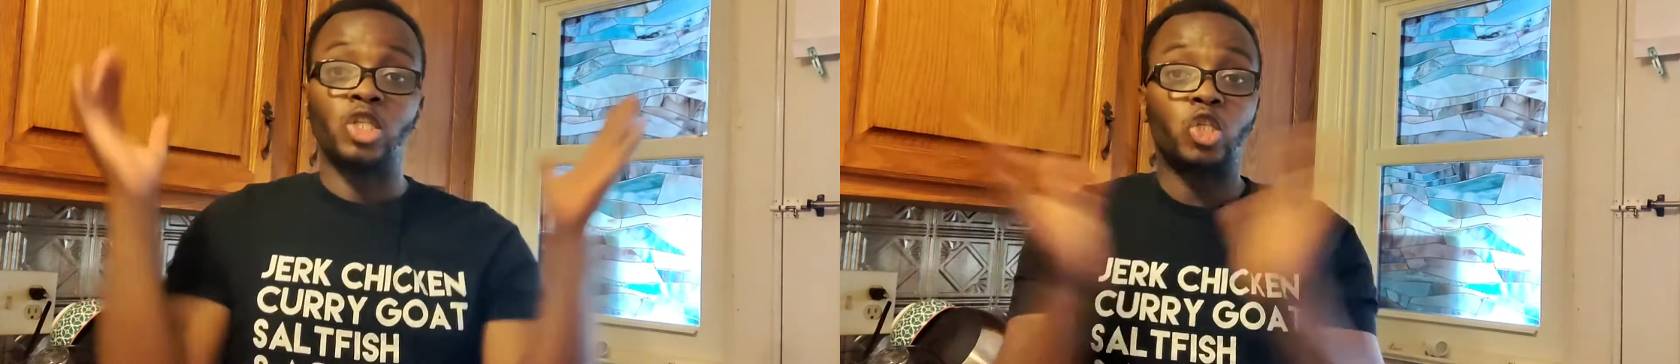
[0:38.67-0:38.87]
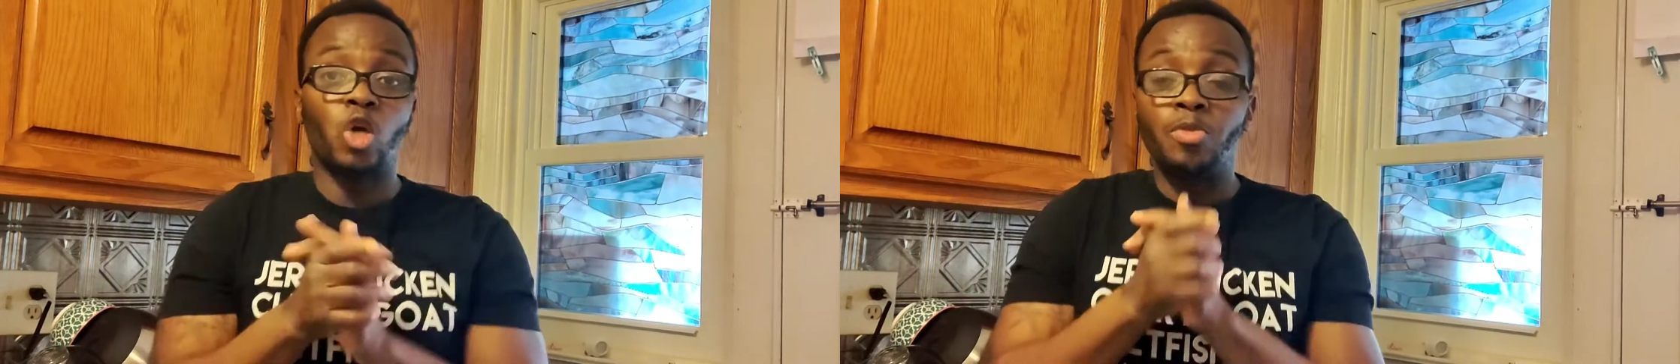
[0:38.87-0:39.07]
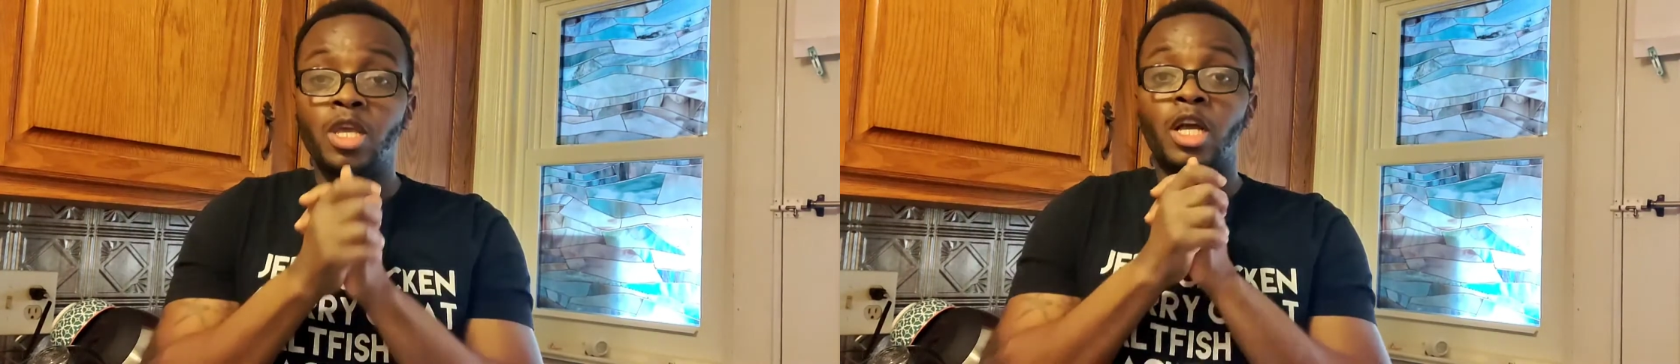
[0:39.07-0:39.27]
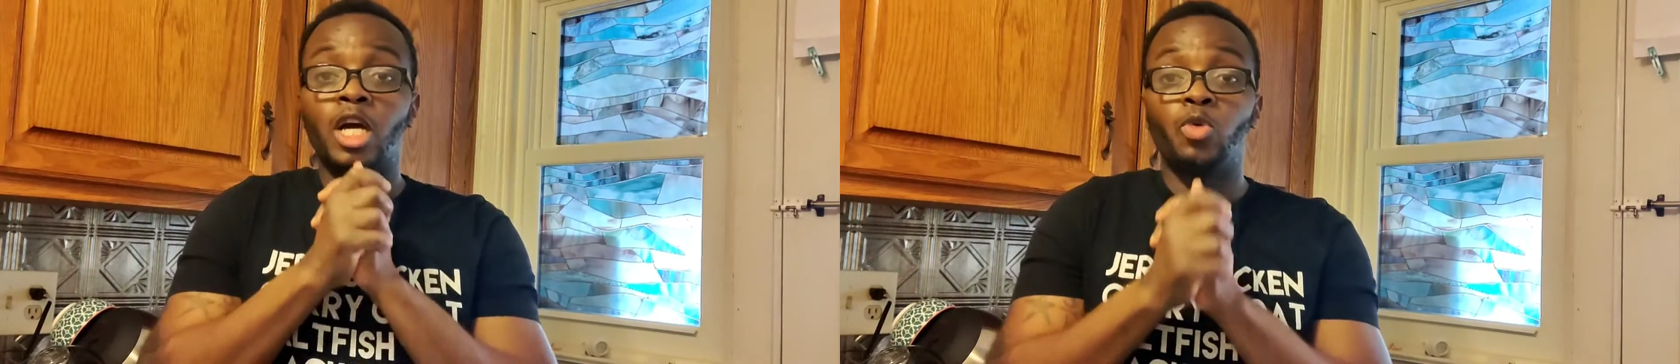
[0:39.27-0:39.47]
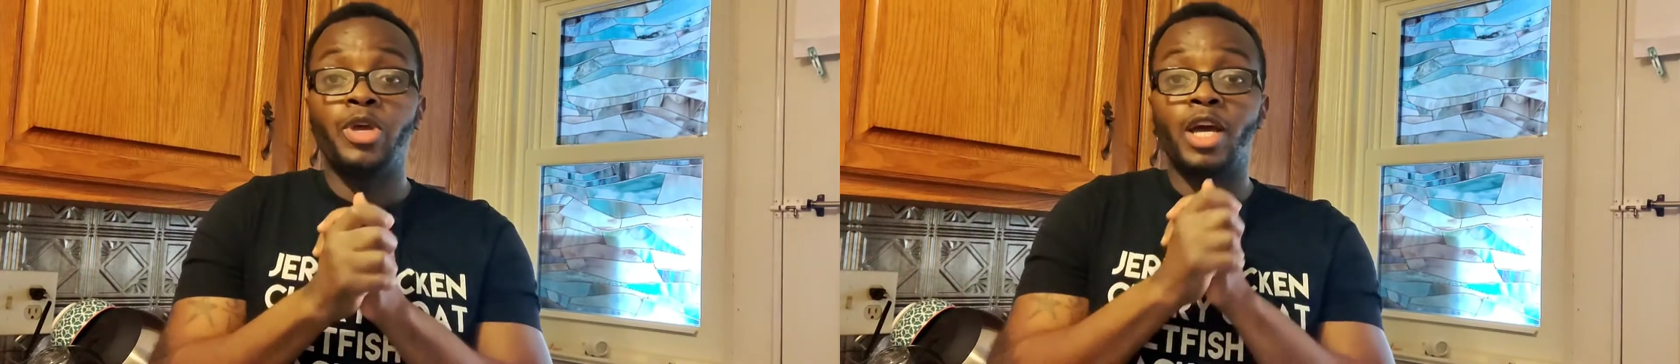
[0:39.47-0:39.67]

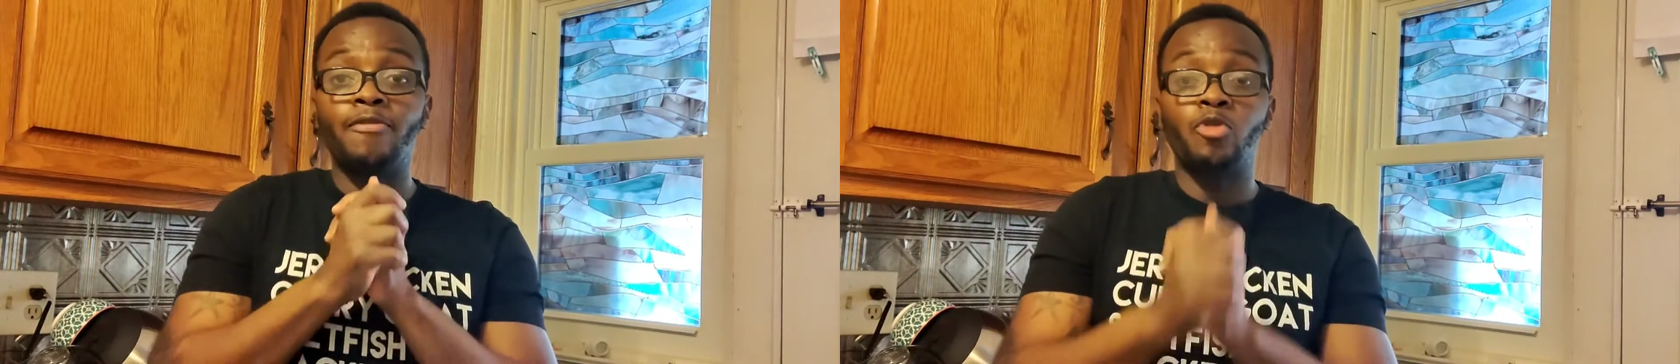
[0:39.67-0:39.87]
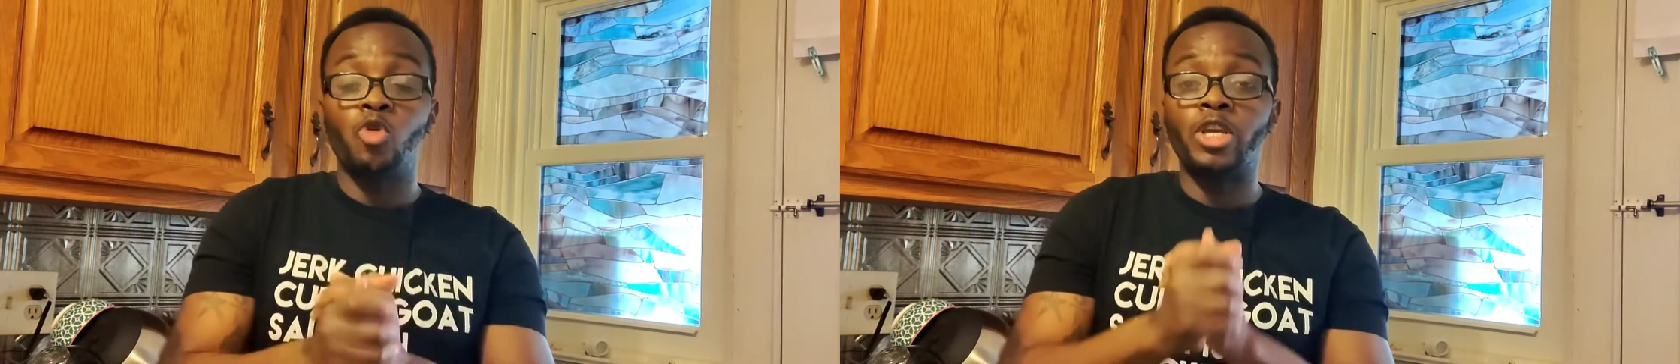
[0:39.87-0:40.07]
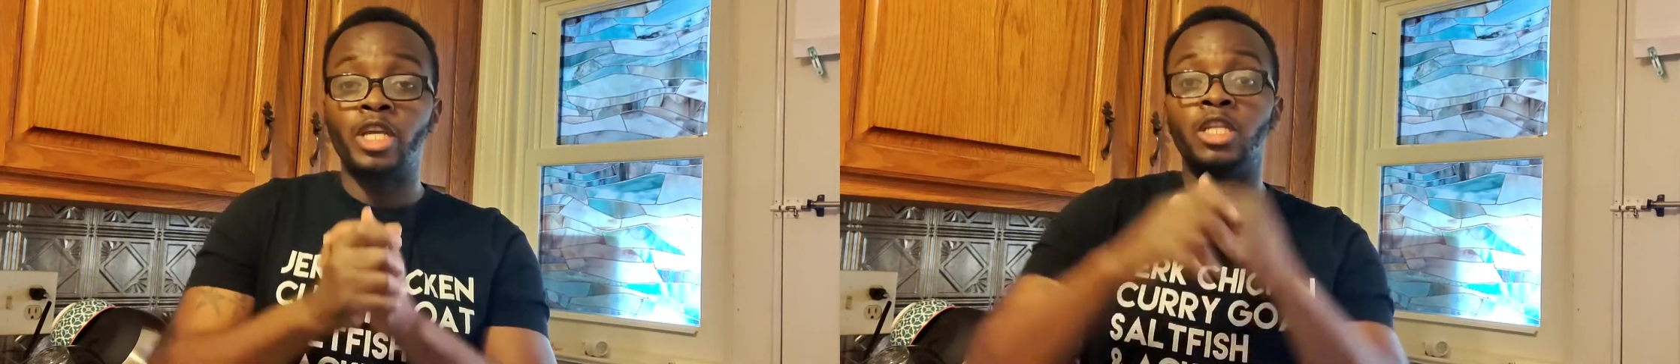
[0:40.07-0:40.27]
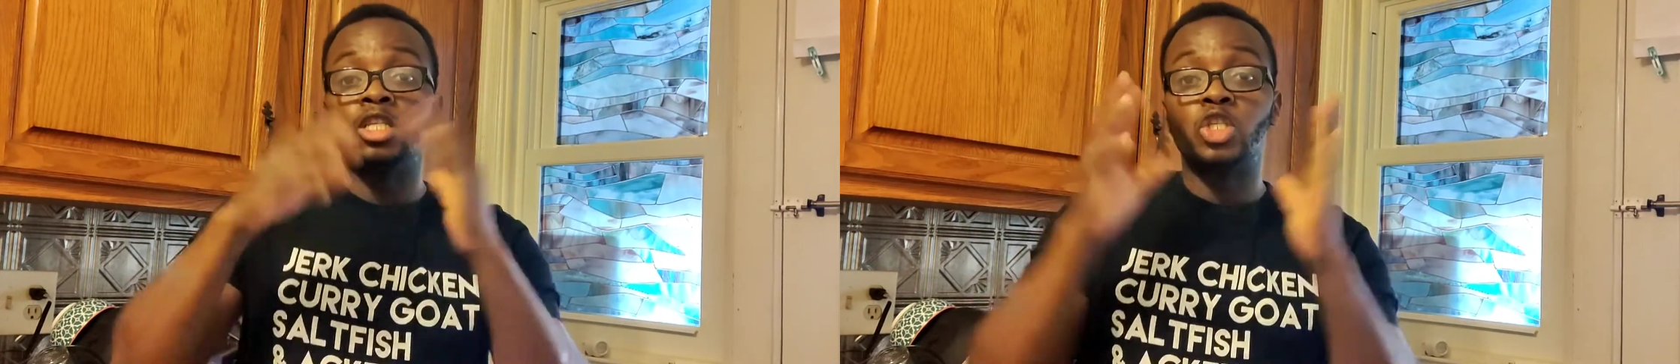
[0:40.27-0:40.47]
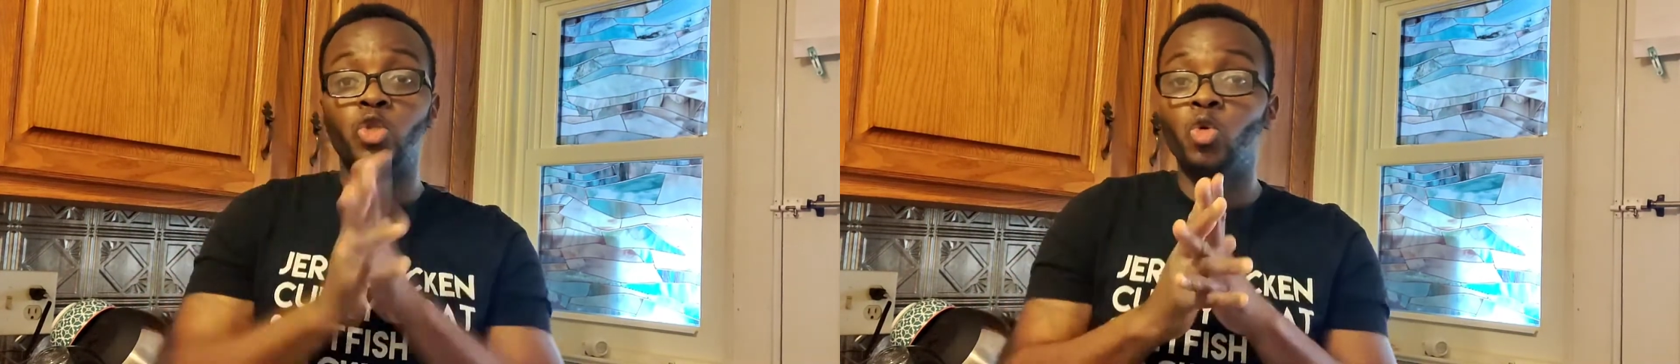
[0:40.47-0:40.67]
Jamaican way of cooking
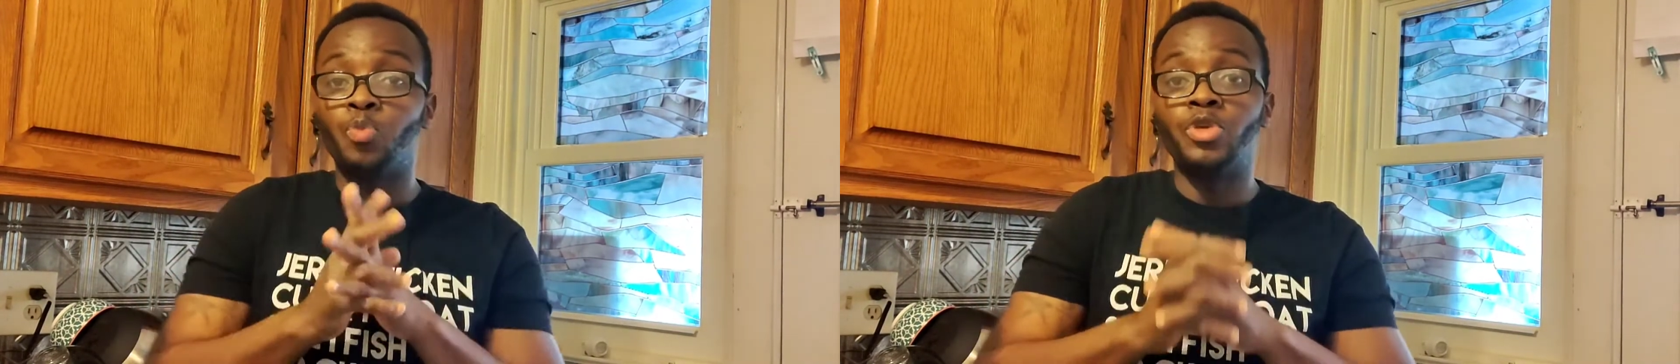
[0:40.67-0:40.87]
stew